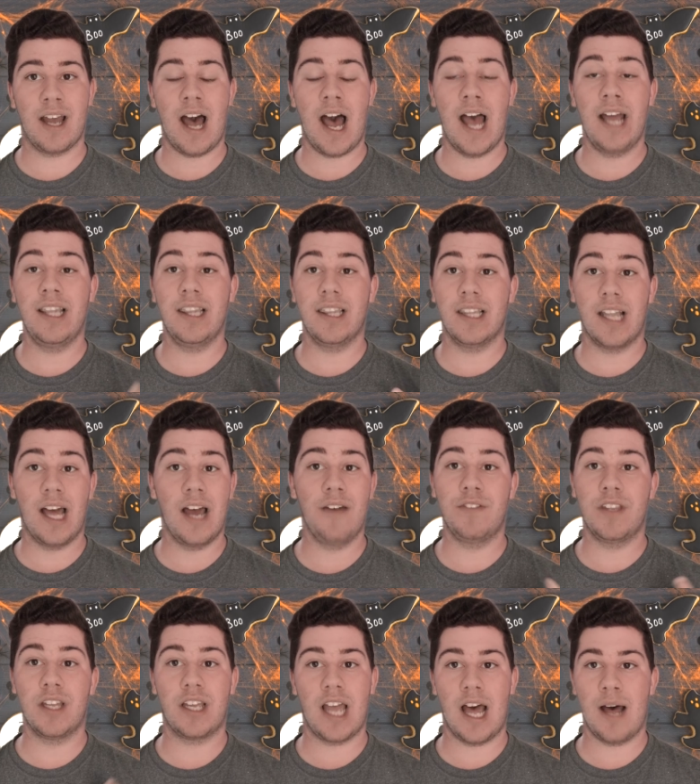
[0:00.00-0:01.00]
I
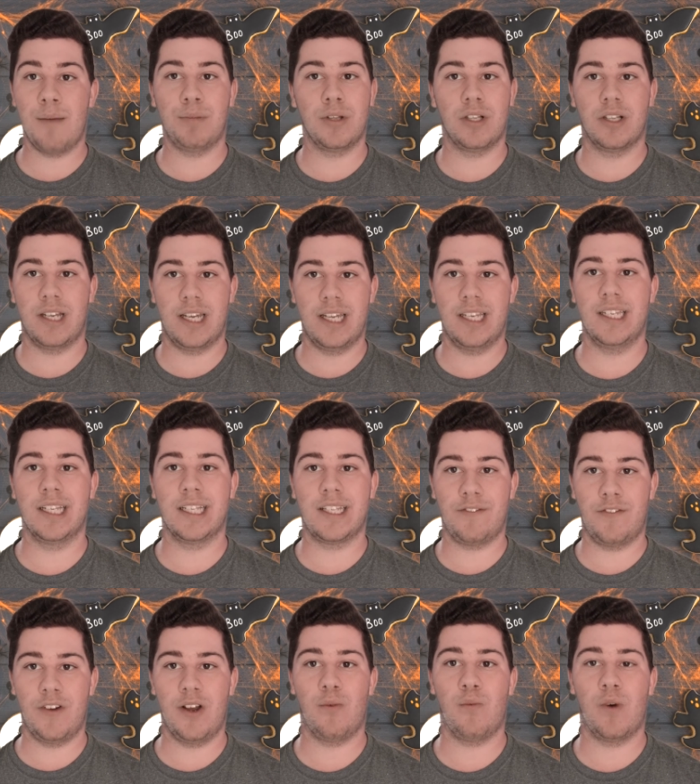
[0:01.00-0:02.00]
love the couple in this
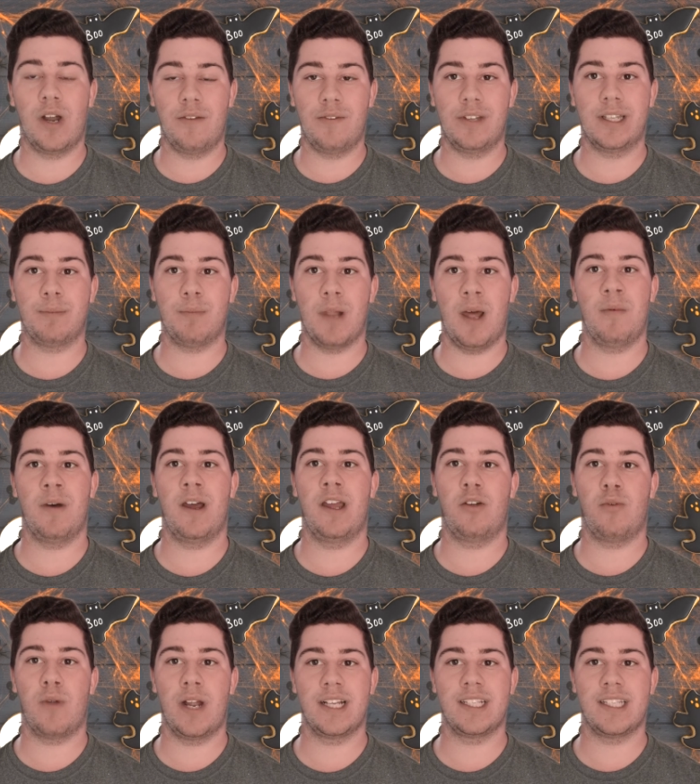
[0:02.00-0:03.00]
film. One of them is played by
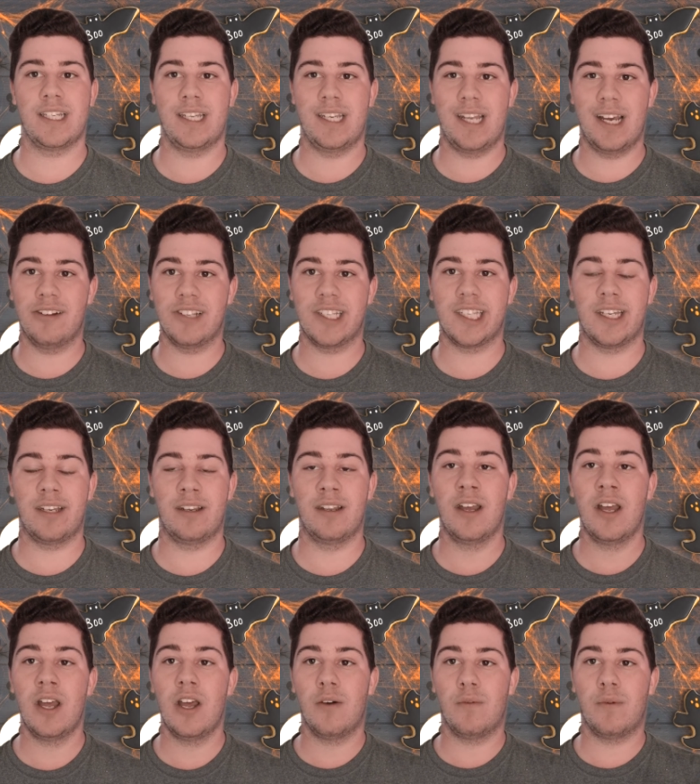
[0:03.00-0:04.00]
Craig T. Nelson.
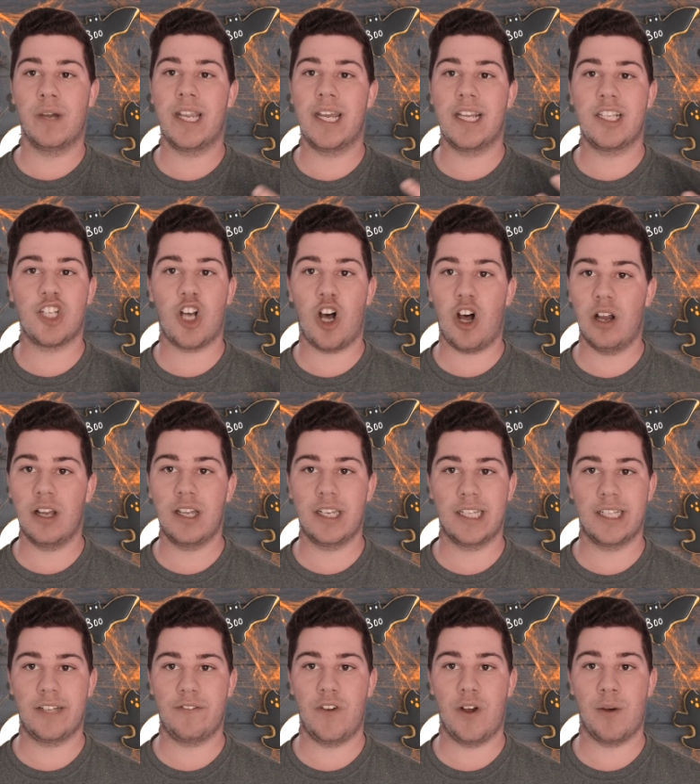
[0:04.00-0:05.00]
When they talk in
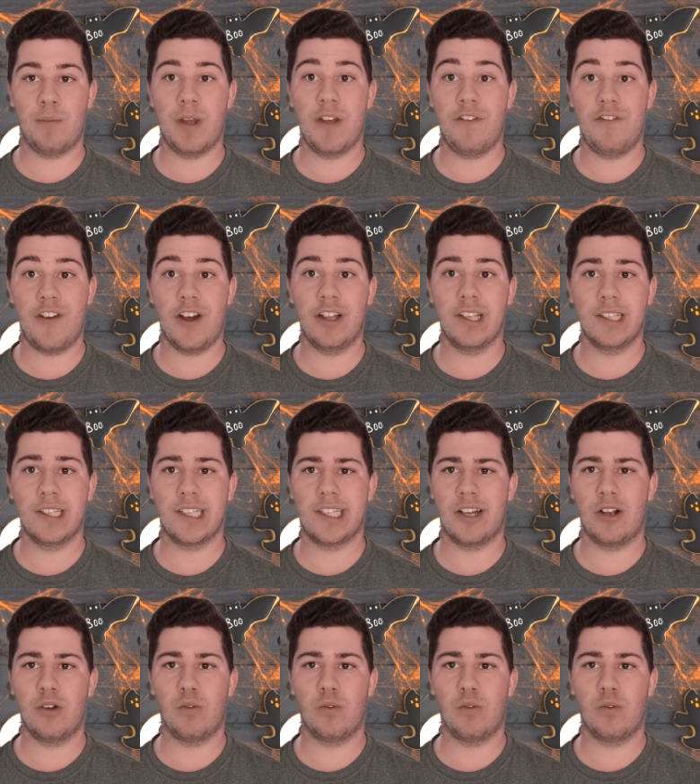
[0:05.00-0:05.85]
this film, it felt so